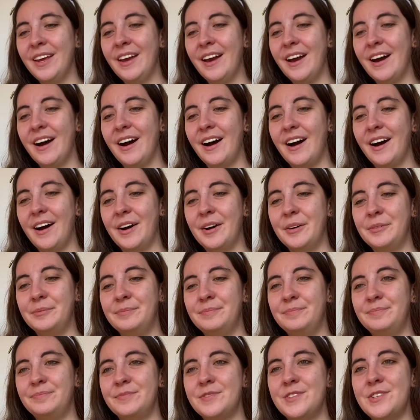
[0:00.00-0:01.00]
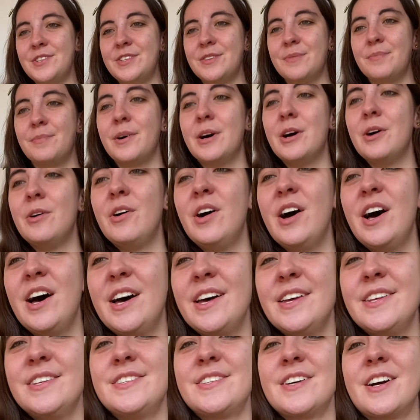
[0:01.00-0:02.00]
um,
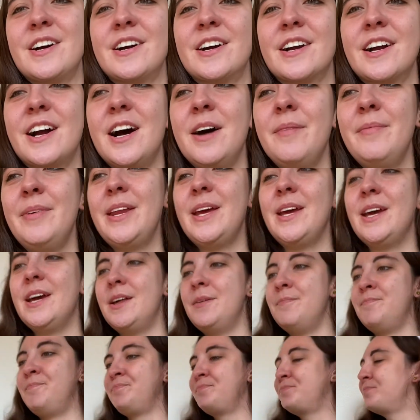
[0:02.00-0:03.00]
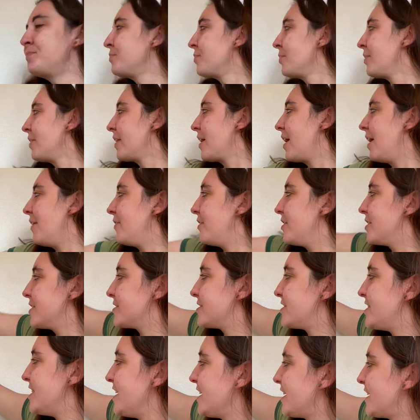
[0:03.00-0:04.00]
Samoas are coming in and they're
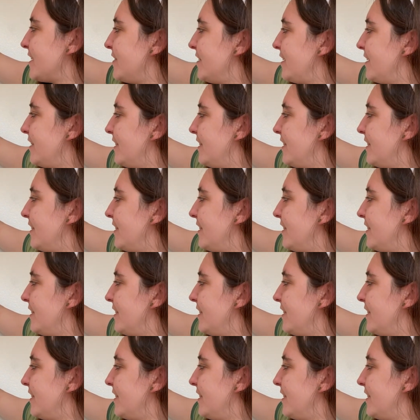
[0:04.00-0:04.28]
taking the